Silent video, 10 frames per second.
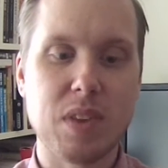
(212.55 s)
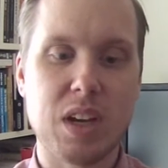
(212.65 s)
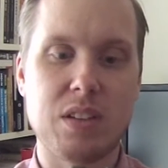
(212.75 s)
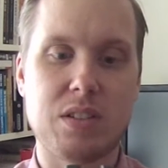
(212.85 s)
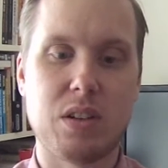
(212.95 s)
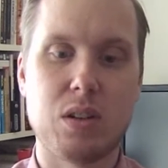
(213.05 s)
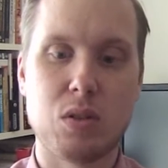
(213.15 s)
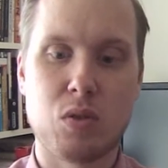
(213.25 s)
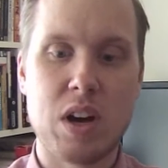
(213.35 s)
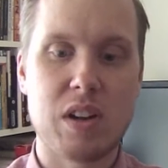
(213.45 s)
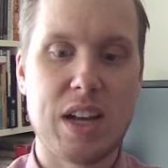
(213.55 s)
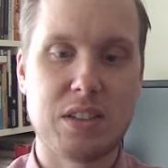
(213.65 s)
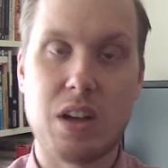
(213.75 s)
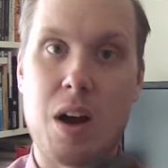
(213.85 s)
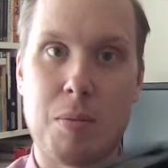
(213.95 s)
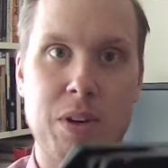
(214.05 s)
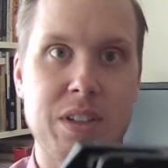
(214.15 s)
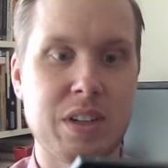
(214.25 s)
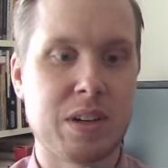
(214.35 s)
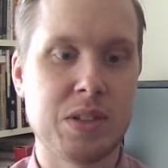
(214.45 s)
And so ground glass operates,
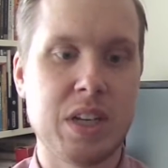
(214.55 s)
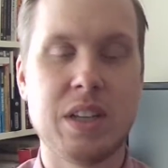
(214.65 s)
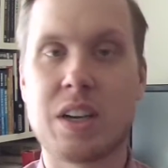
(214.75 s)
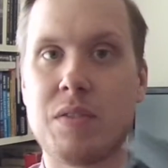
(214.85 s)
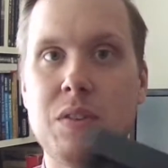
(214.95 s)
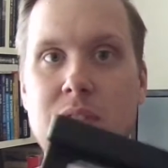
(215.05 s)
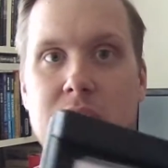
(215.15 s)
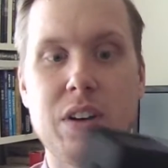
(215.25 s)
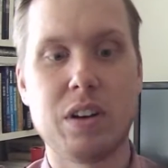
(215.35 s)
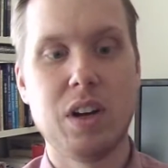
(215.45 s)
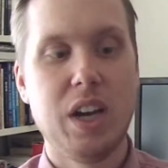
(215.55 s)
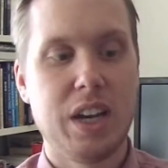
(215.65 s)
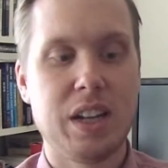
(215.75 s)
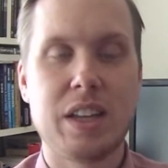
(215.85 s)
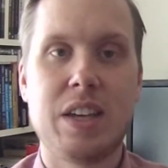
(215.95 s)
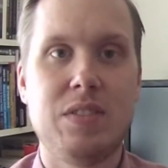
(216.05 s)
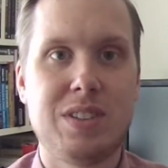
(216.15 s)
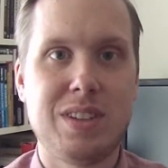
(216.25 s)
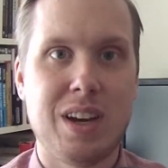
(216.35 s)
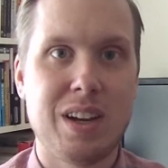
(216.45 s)
like I was saying, like a viewfinder. It gives
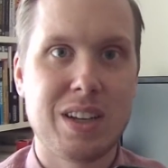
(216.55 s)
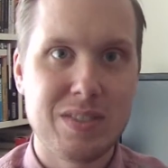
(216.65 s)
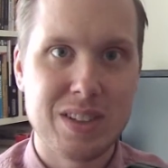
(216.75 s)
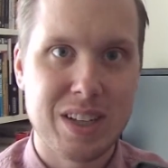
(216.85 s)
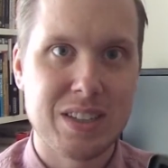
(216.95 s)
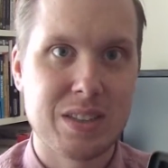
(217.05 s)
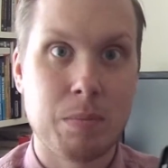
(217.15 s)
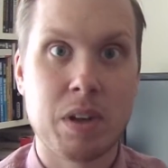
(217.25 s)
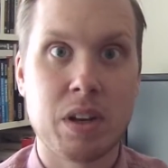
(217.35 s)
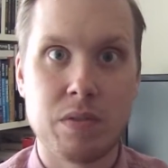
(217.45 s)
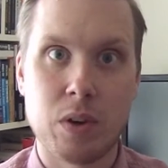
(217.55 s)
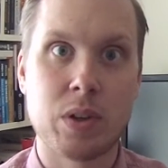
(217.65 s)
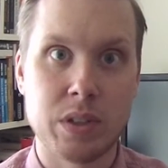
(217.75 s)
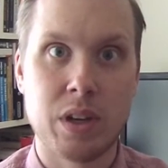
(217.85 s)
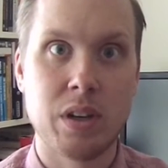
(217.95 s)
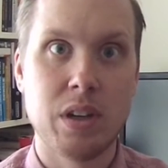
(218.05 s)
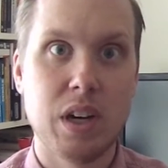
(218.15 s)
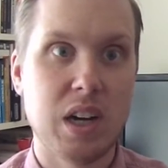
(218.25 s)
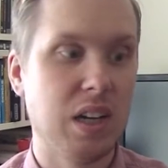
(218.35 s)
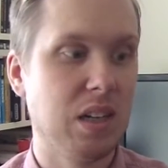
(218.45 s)
the lens something to focus
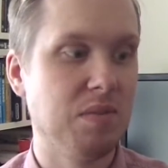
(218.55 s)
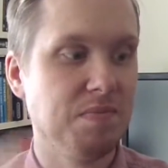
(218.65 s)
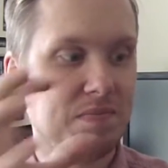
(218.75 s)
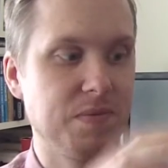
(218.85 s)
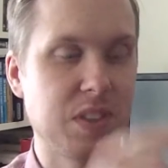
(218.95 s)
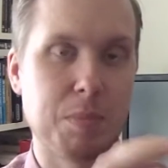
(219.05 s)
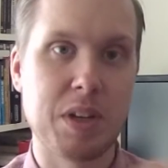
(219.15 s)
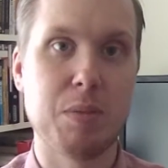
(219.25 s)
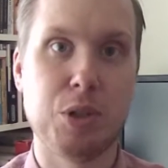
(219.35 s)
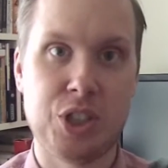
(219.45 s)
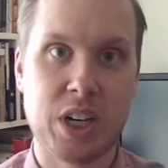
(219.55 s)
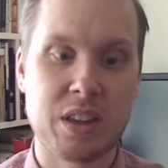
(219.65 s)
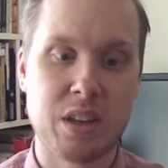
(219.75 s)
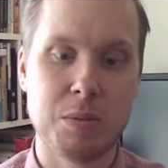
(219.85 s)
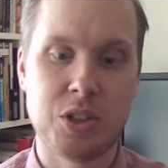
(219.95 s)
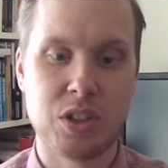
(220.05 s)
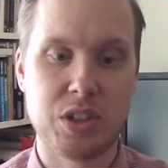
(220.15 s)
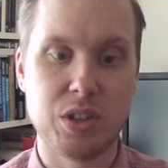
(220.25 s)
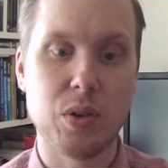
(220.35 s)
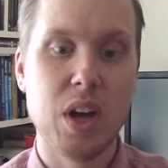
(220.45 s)
on, something to project the image
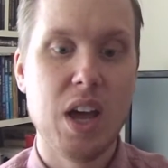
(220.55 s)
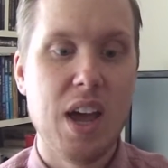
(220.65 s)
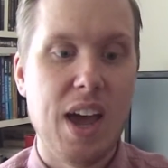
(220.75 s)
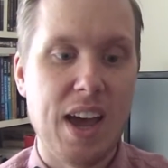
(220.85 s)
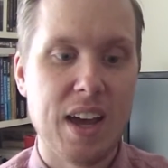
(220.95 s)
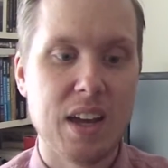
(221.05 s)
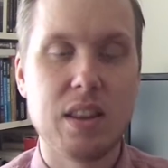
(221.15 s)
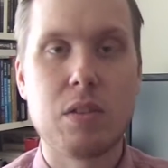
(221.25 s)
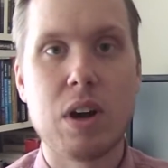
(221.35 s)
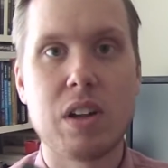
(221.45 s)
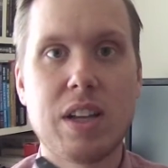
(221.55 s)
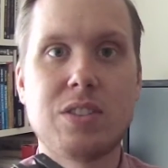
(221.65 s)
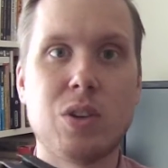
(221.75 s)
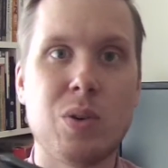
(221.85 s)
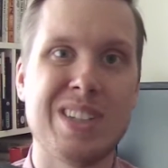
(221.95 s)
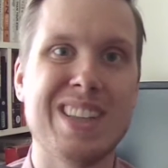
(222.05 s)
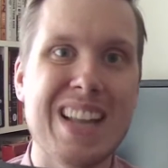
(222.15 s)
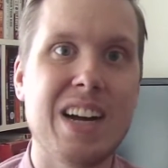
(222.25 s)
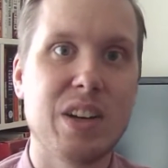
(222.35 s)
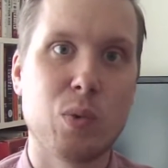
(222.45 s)
onto. And the ground glass is always
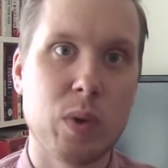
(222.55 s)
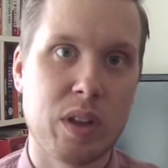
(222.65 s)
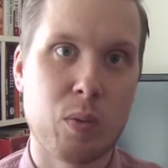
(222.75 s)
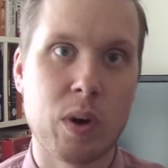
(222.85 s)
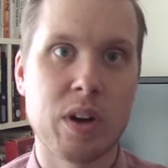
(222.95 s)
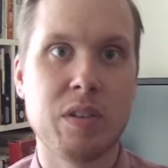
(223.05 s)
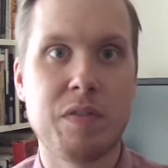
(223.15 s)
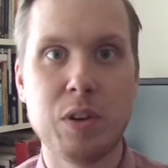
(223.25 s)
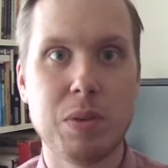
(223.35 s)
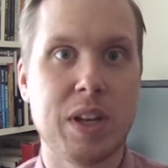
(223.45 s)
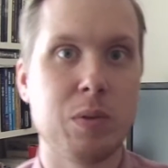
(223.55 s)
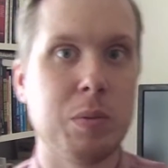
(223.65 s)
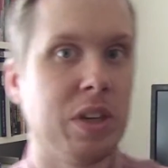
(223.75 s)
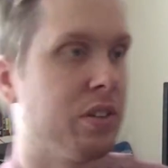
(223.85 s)
aligned with where your film plane will be.